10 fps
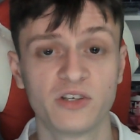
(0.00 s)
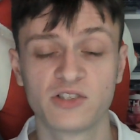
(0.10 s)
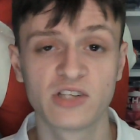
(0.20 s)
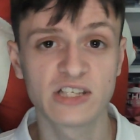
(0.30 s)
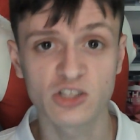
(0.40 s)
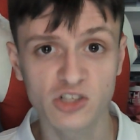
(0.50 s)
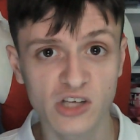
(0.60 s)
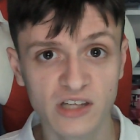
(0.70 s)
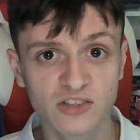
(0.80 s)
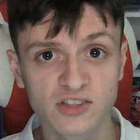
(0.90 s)
So there's
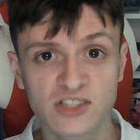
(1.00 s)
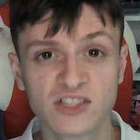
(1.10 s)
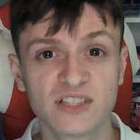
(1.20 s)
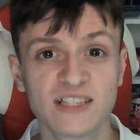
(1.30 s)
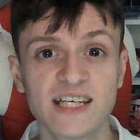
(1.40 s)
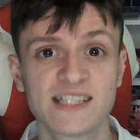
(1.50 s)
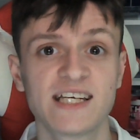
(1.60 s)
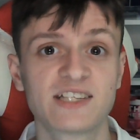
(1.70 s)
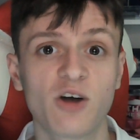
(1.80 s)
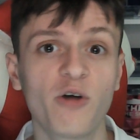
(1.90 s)
just the
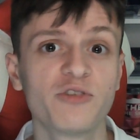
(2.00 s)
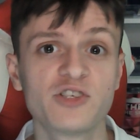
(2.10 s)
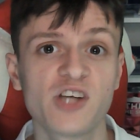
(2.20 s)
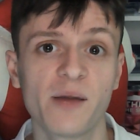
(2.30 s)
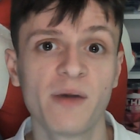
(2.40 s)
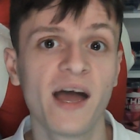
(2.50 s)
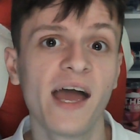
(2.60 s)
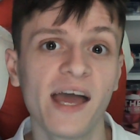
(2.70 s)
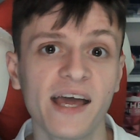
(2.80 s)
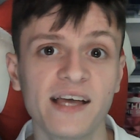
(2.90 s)
statistics of the ship
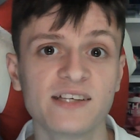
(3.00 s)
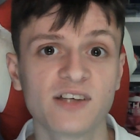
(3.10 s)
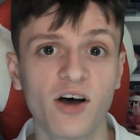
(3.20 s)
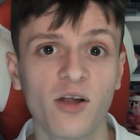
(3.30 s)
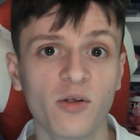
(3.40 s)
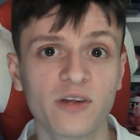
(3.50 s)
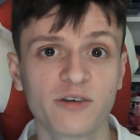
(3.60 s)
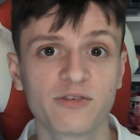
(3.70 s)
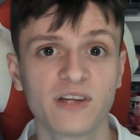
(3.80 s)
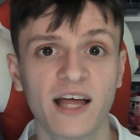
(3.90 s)
is a lot
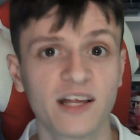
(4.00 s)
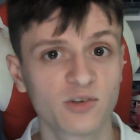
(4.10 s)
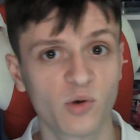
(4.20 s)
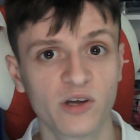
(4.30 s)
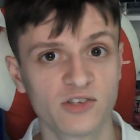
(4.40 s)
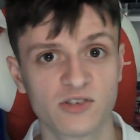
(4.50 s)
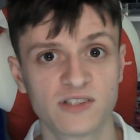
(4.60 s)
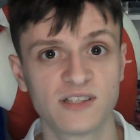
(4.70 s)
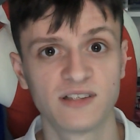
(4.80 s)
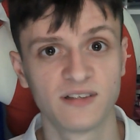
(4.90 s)
different, and that's quite
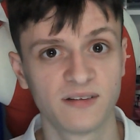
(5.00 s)
interesting.